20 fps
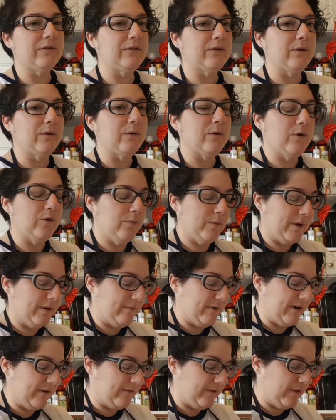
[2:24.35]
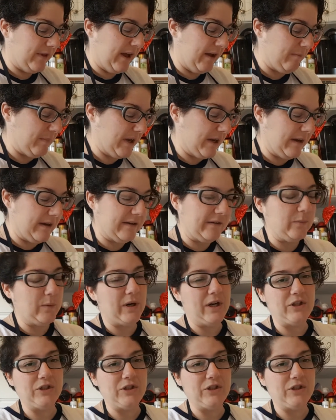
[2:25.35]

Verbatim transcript: So homemade bread for that because when